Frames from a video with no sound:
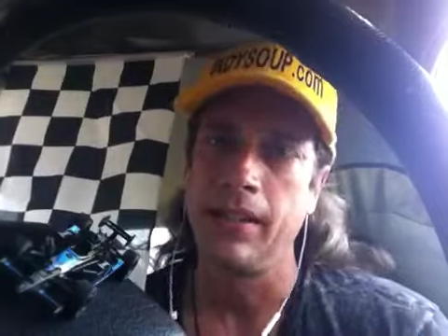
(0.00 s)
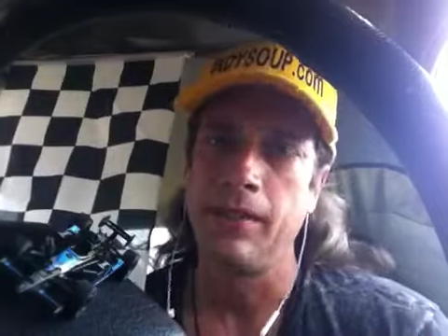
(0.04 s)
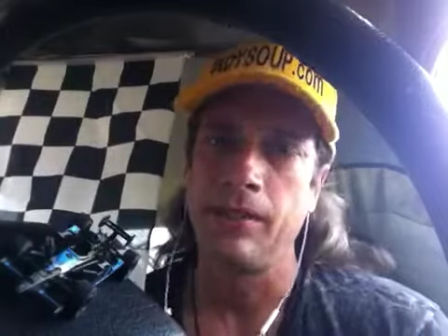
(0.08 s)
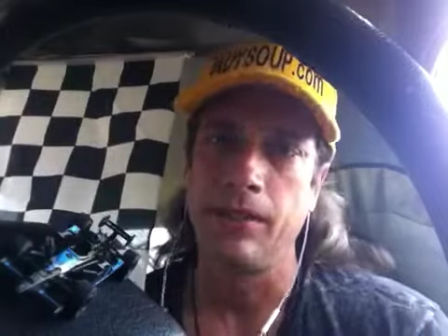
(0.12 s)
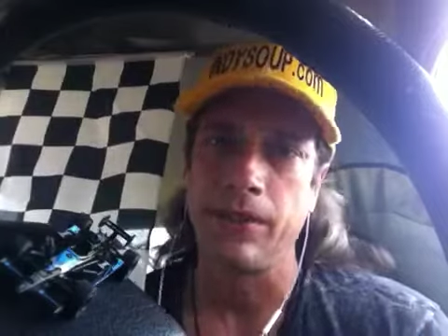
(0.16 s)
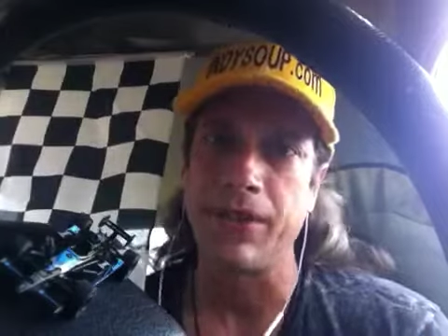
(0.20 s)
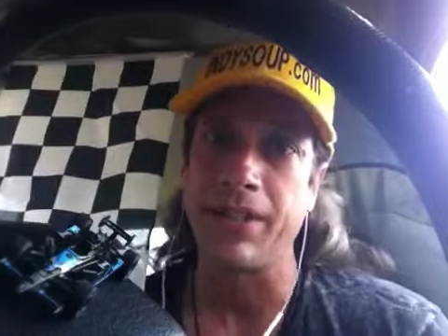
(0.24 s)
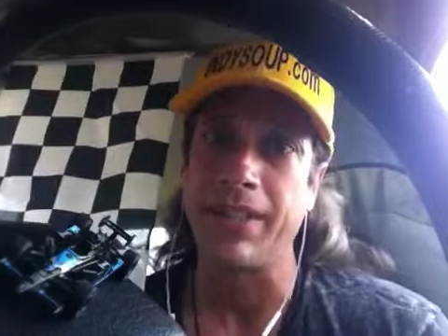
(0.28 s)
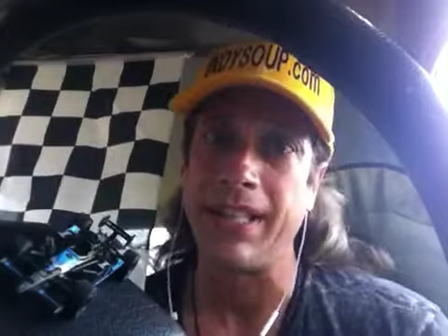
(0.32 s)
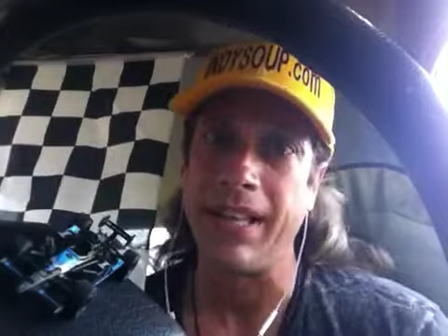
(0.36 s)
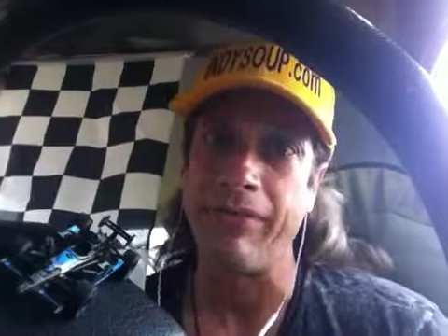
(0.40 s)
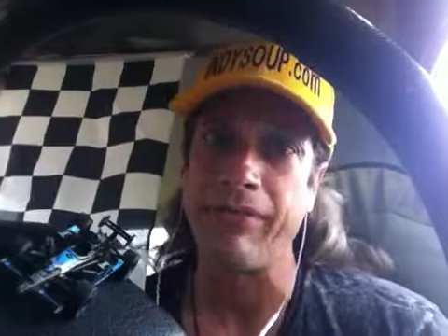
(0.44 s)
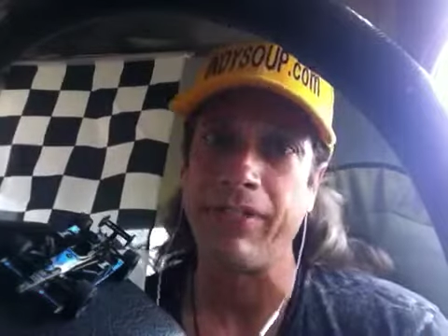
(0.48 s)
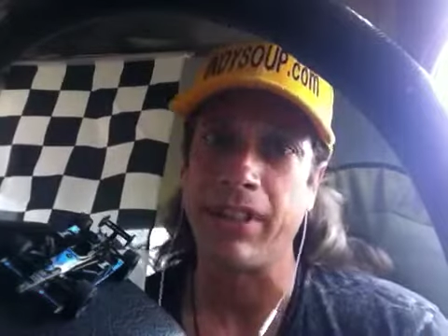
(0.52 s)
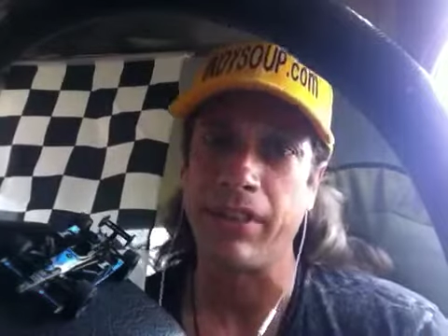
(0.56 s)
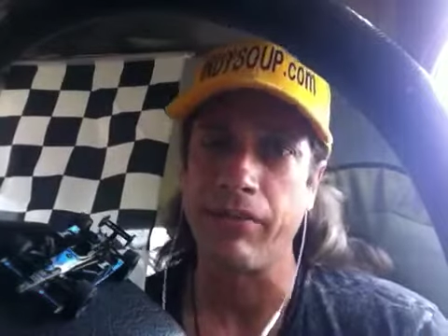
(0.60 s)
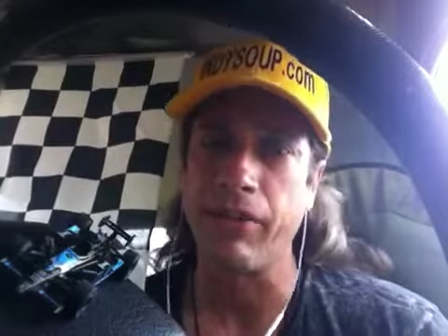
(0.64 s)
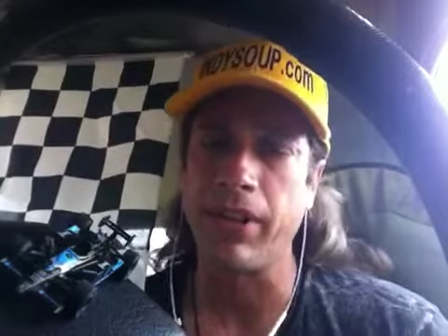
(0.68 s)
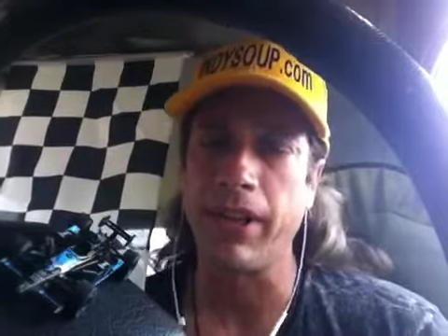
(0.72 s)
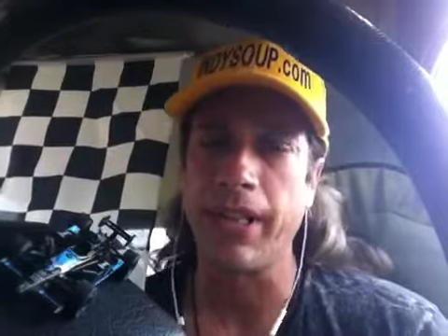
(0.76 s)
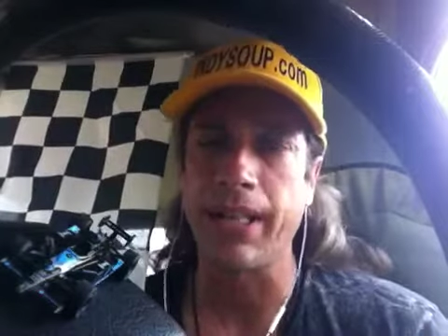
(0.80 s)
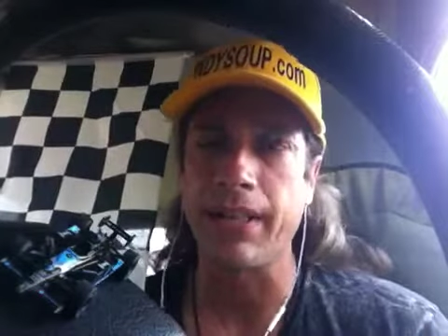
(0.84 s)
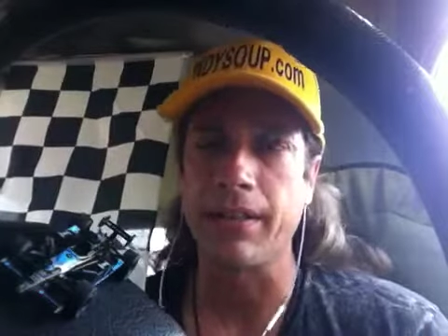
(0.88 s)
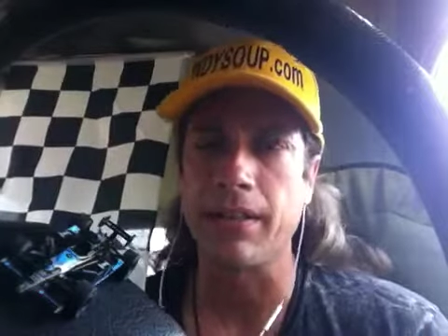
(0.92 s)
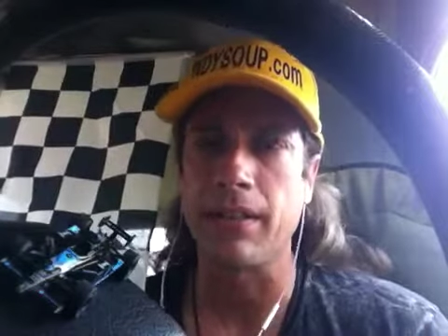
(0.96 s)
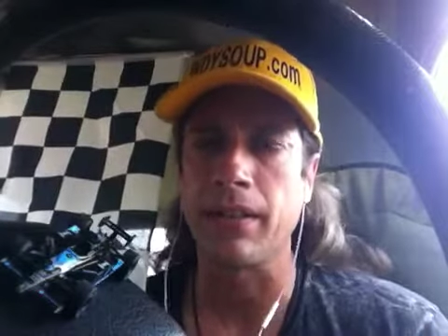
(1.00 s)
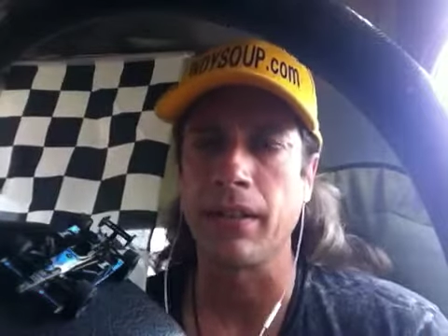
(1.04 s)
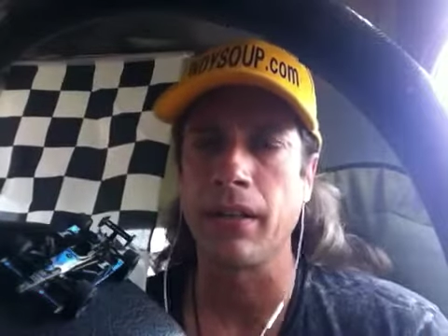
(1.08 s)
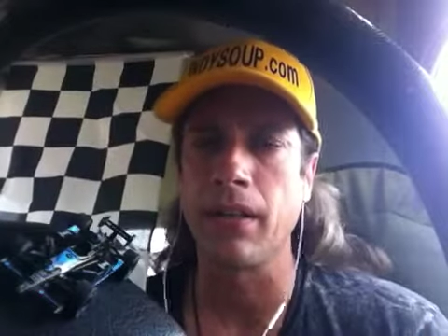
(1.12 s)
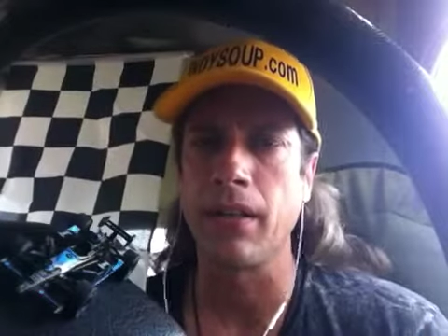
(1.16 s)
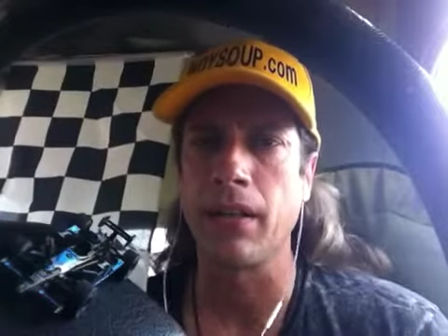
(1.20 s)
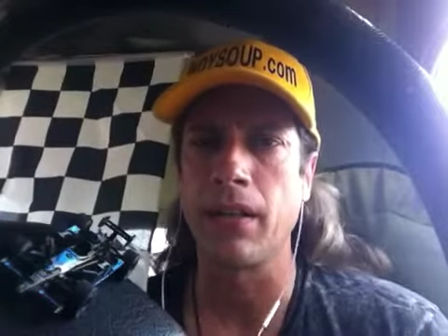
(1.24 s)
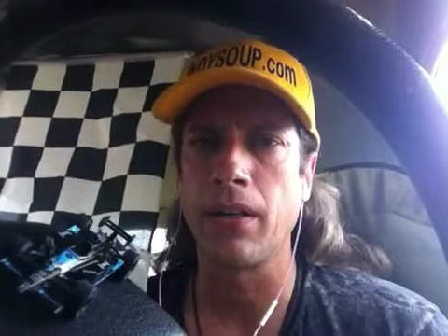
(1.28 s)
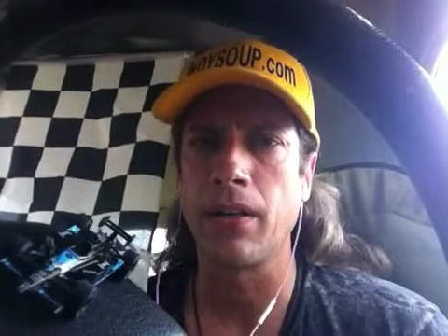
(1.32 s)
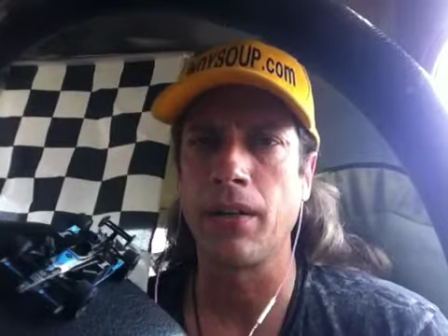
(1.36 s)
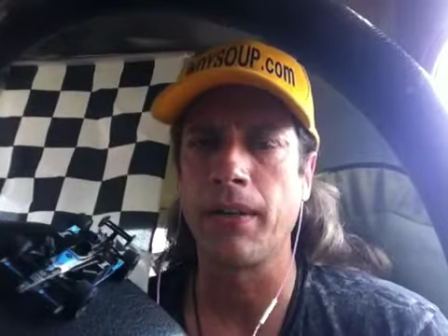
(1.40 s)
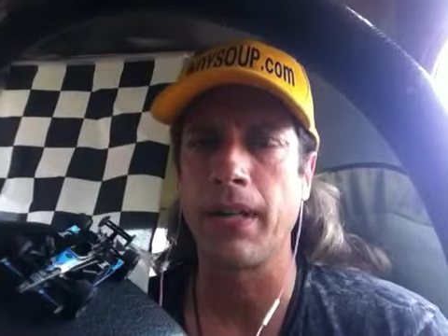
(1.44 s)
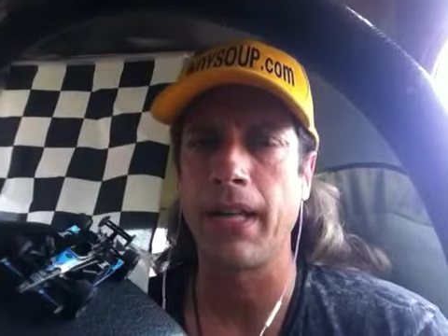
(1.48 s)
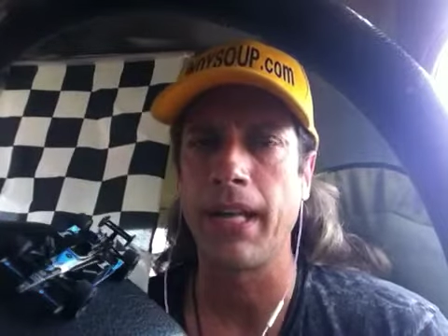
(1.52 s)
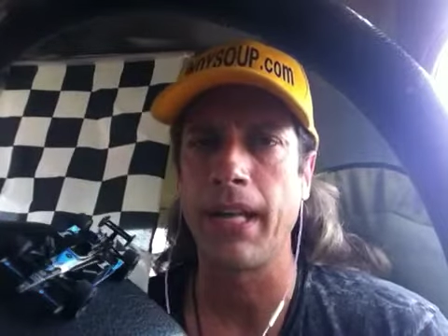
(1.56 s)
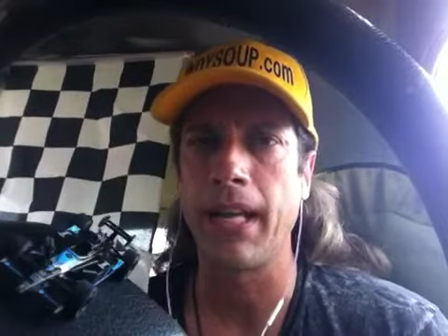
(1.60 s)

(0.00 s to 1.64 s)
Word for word: was definitely running slow